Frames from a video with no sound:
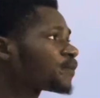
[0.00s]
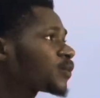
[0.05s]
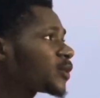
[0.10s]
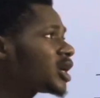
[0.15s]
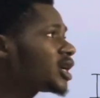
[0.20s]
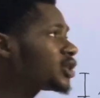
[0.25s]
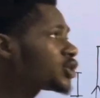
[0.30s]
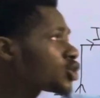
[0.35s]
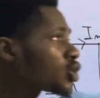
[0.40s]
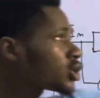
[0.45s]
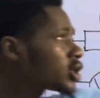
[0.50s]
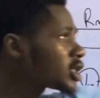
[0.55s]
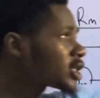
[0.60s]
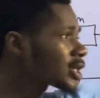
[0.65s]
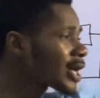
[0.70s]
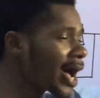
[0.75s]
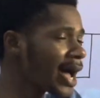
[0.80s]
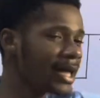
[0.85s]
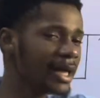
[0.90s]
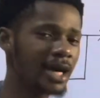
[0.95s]
into this
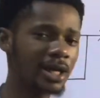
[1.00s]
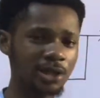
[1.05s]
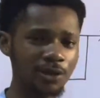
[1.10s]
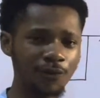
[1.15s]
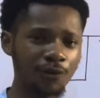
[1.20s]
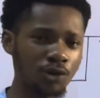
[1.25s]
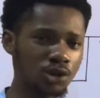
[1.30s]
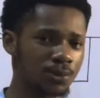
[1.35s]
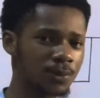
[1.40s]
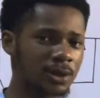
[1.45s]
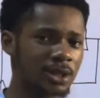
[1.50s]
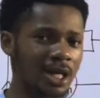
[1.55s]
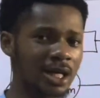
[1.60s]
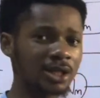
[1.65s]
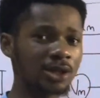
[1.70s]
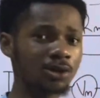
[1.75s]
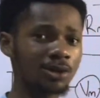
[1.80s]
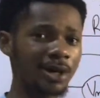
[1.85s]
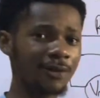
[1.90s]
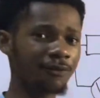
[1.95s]
guy here, the voltmeter,
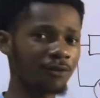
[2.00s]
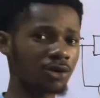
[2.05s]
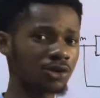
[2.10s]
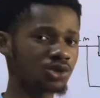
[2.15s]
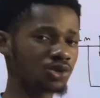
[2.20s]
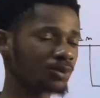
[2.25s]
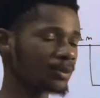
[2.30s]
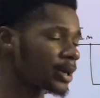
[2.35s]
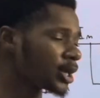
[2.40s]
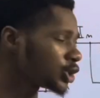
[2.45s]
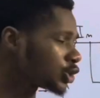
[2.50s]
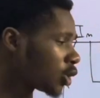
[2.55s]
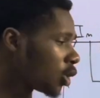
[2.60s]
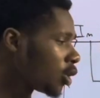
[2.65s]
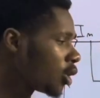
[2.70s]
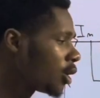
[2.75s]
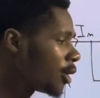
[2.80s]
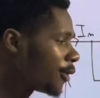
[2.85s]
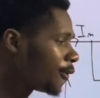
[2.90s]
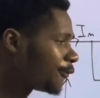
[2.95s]
in order for us to measure
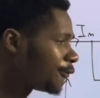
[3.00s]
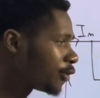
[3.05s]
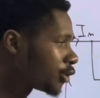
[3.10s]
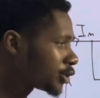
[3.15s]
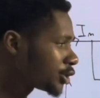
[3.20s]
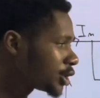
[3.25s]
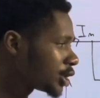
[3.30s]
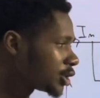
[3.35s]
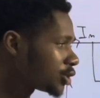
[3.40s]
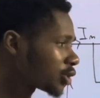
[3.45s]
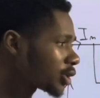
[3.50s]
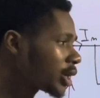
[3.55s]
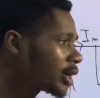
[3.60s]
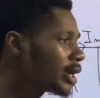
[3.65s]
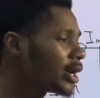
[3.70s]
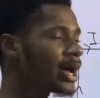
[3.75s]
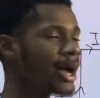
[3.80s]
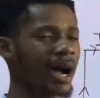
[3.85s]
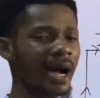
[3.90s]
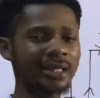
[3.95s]
voltage. Okay,
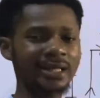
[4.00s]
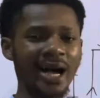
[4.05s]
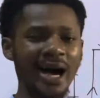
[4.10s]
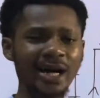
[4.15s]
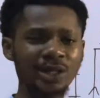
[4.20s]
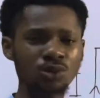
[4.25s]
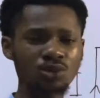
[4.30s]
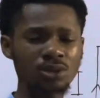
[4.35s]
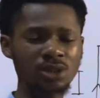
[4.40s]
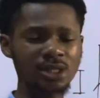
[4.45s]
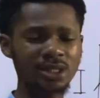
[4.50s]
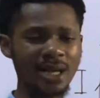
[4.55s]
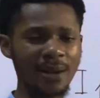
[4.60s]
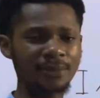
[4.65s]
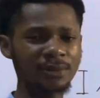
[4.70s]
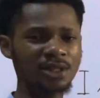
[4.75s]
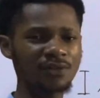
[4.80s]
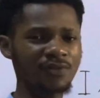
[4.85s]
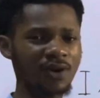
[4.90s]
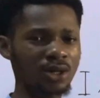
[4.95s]
and how do we
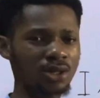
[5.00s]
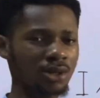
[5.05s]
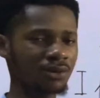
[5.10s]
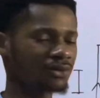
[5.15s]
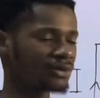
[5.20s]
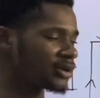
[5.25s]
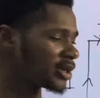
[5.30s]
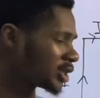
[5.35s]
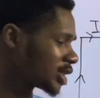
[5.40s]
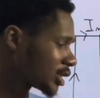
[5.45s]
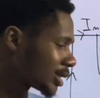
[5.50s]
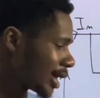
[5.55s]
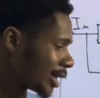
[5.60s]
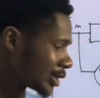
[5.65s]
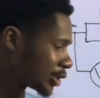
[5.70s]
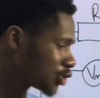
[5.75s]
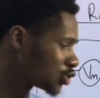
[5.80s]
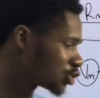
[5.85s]
determine the value of the resistance?